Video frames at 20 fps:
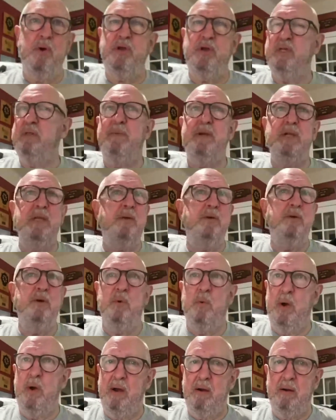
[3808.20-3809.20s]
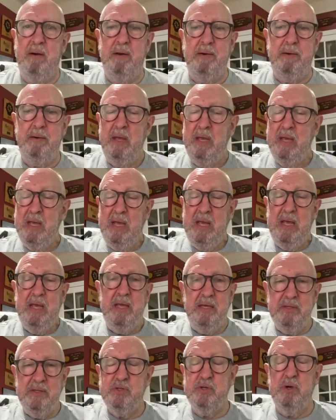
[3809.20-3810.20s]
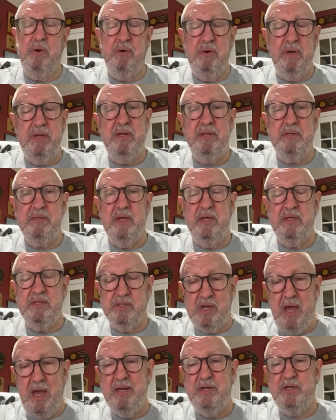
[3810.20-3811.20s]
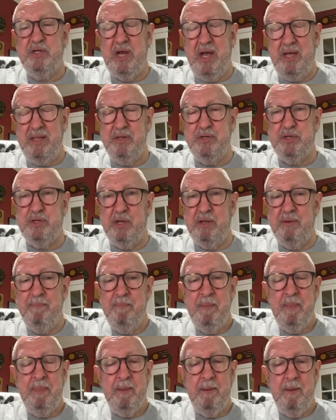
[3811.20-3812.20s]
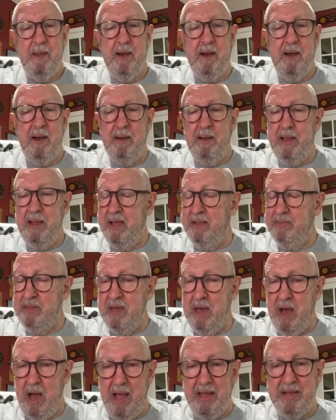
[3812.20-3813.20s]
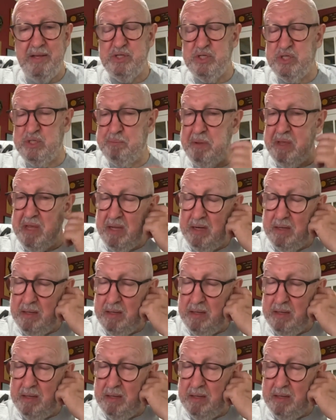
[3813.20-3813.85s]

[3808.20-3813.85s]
in the middle of nowhere. And so it's kind of challenging. And the highest speed